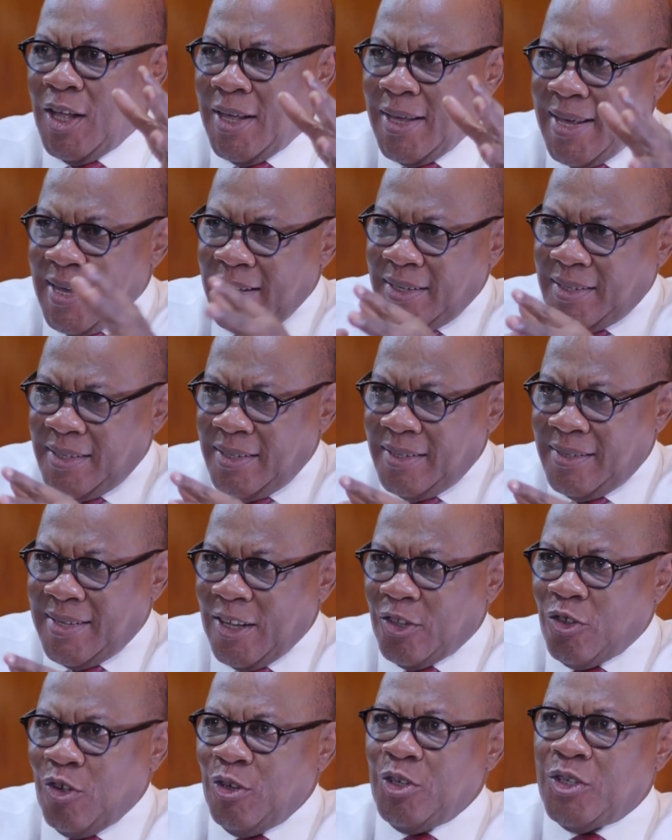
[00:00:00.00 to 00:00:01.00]
Cases
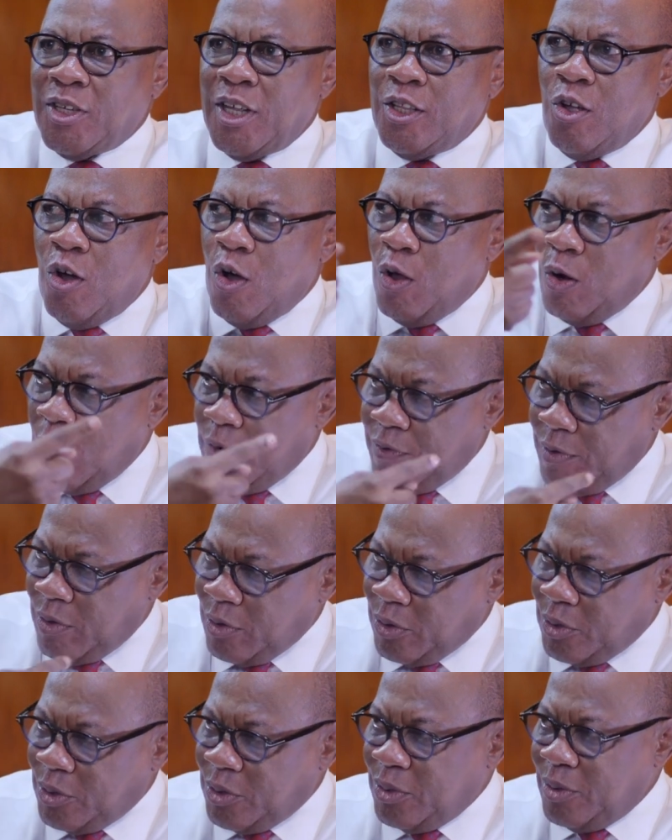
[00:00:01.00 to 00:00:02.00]
that concern all of
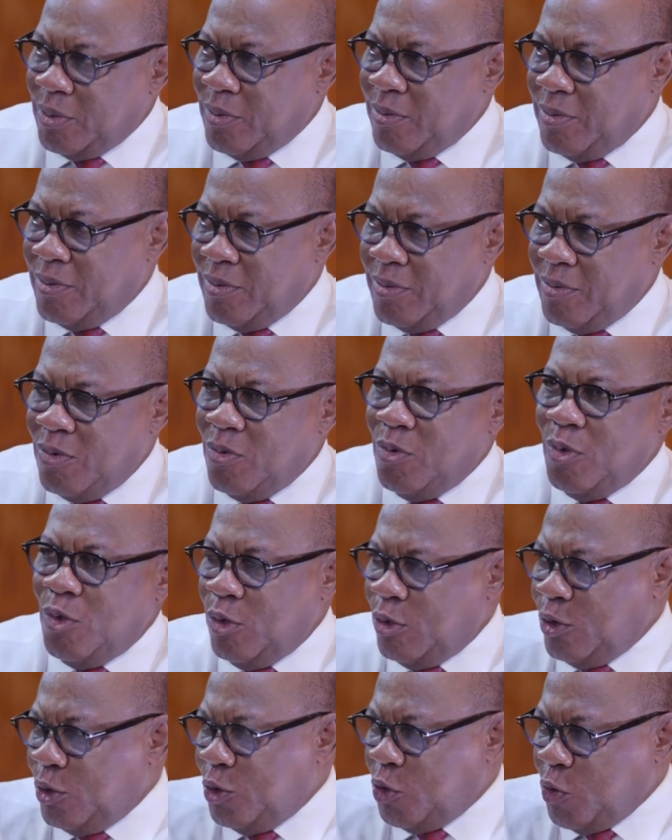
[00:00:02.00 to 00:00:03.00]
us will
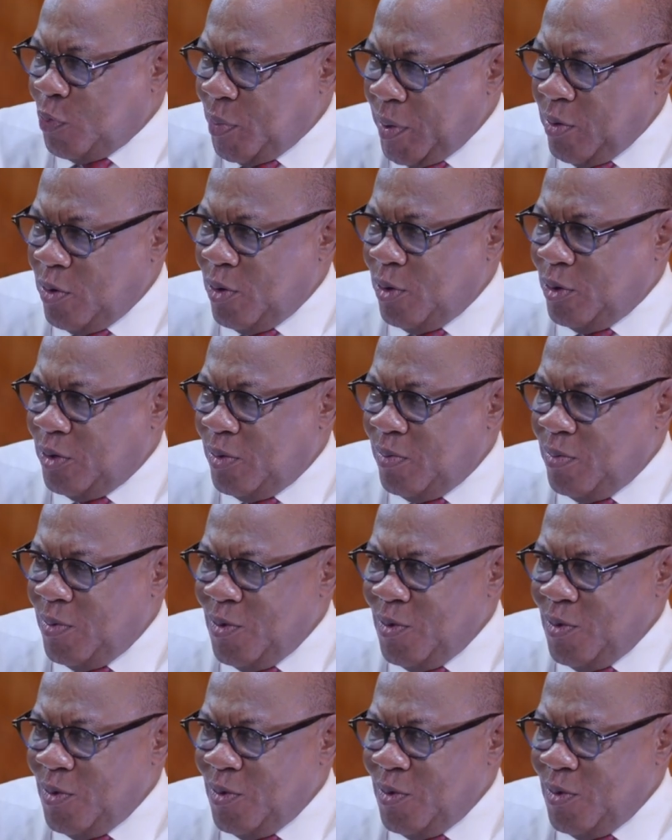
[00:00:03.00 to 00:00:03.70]
go to the Supreme Court.